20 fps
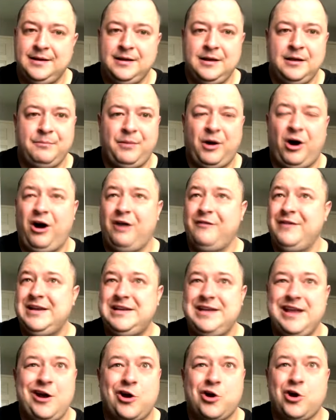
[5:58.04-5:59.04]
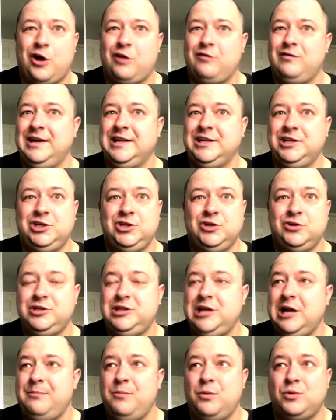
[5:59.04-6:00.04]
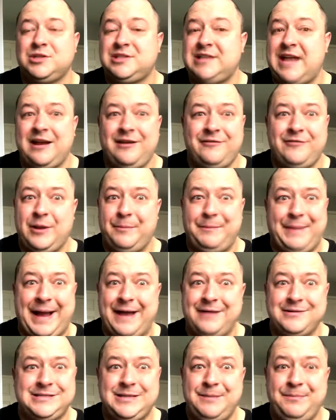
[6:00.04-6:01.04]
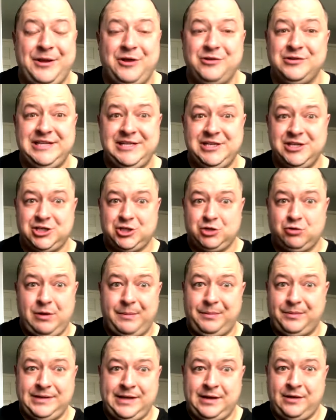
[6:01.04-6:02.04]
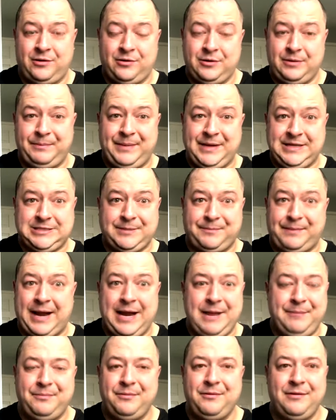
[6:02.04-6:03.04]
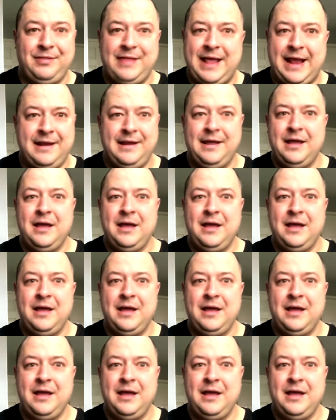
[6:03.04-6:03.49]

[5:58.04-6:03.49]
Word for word: But RVD, I can't really judge him or say anything about him because he just scribbled it on a piece of paper and then